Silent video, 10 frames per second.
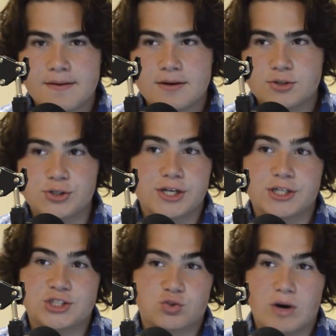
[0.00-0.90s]
So you're going to
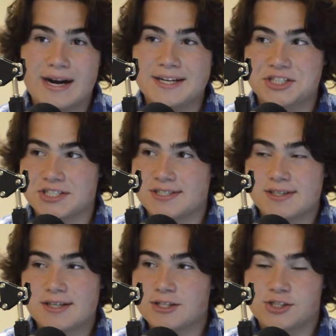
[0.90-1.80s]
try to just
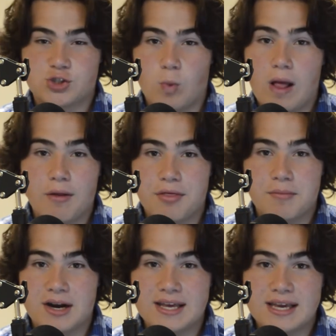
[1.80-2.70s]
swallow the
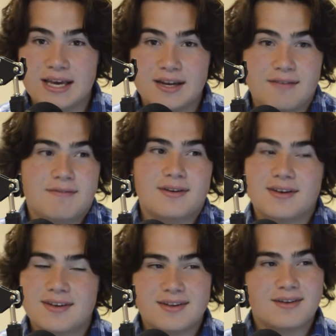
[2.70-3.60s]
money and
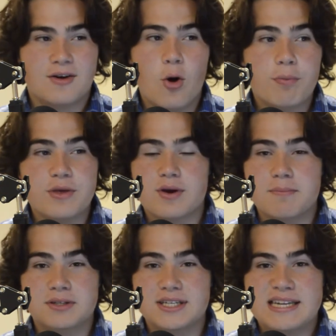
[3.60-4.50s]
hope that you can
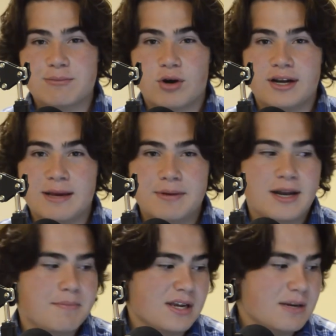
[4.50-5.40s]
build a team around him and
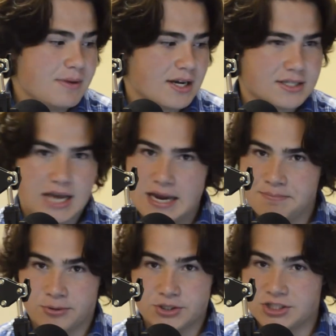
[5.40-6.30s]
Embiid? Because I
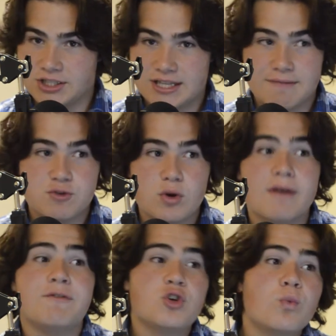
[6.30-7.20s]
personally,
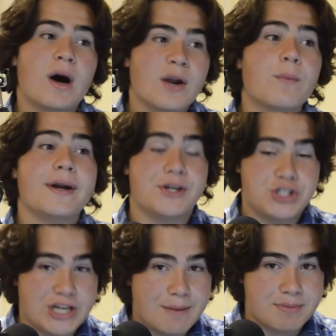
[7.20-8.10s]
if you want to win a
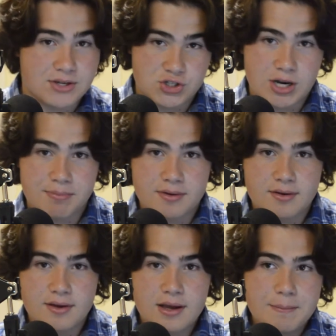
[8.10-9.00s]
championship,
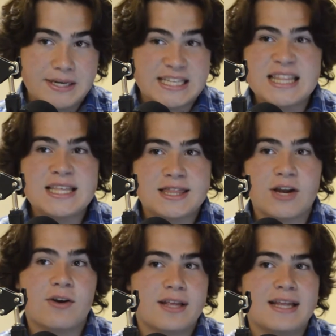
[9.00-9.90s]
because I think they're
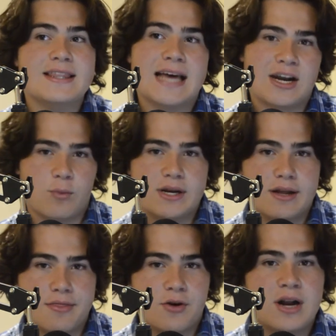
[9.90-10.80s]
in that arena.
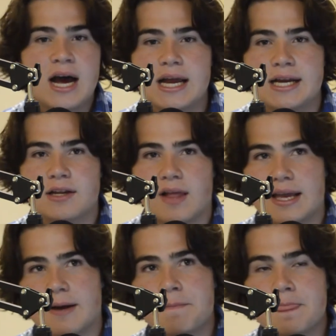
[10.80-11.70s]
They're not in
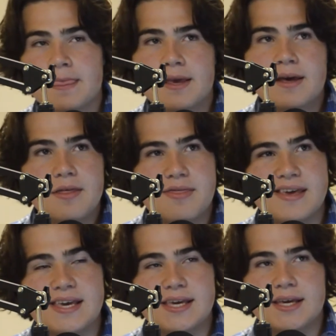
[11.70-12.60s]
like
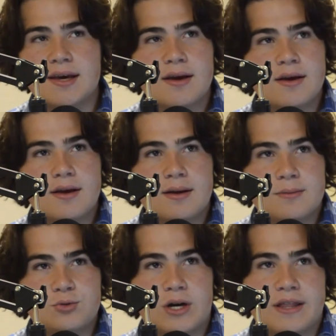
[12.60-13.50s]
I'm
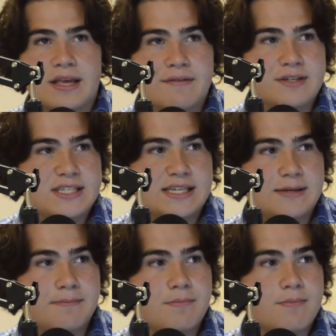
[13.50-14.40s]
trying to think of a team.